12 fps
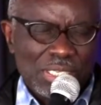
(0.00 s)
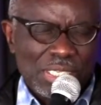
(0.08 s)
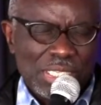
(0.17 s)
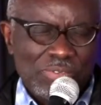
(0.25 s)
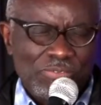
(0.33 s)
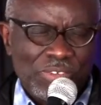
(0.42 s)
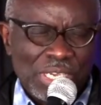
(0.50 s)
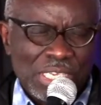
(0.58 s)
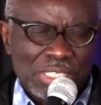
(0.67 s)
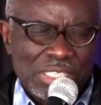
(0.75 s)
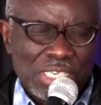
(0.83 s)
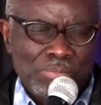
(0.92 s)
he fell
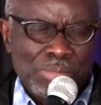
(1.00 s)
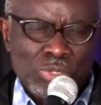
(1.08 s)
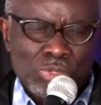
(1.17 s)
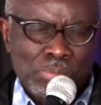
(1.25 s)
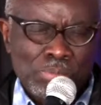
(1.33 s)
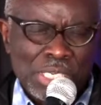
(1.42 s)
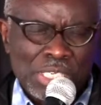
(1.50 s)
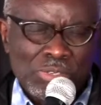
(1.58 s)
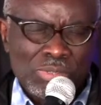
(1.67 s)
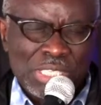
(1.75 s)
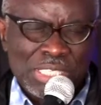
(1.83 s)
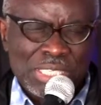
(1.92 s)
asleep and was buried with
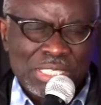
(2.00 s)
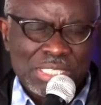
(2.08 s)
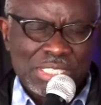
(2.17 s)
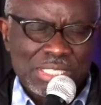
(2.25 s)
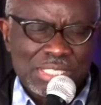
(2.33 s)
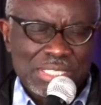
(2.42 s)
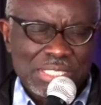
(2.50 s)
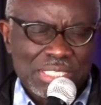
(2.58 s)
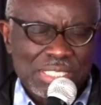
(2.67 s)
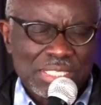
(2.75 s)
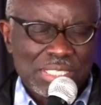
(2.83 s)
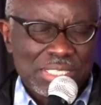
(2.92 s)
his ancestors.
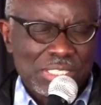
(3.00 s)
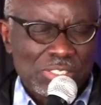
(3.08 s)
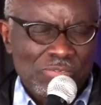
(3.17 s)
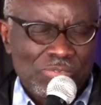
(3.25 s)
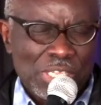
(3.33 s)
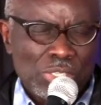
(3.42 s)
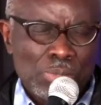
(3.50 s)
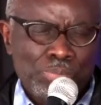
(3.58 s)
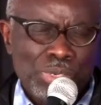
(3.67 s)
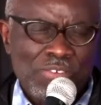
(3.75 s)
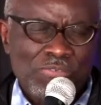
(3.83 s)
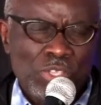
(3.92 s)
So, Father, we
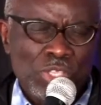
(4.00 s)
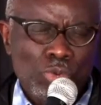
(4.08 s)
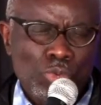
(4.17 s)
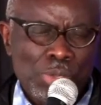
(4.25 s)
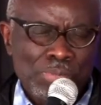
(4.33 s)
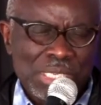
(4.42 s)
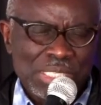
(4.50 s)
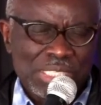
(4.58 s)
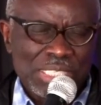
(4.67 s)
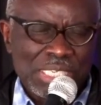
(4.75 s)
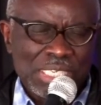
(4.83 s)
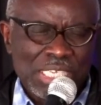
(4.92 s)
pray for the women
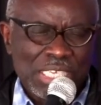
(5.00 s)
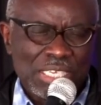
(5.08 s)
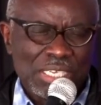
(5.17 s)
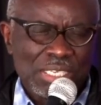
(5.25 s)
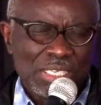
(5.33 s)
standing here